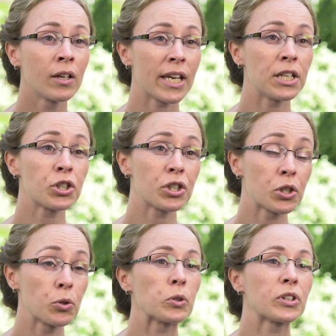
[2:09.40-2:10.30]
Each
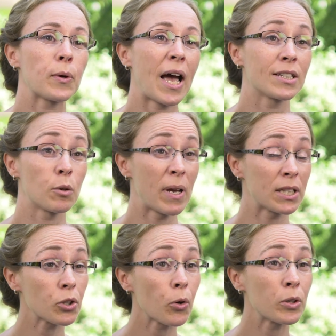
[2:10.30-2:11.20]
student also has a
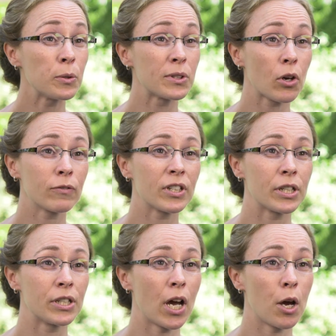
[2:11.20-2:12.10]
mentor who is
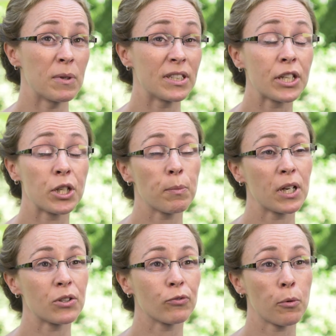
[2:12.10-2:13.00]
often a senior
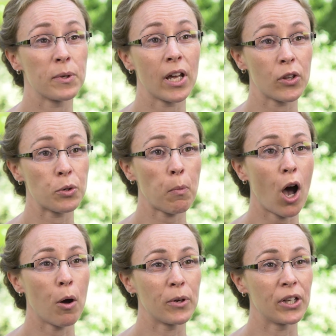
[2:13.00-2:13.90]
person from another
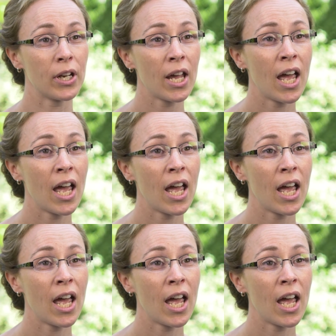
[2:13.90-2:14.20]
department,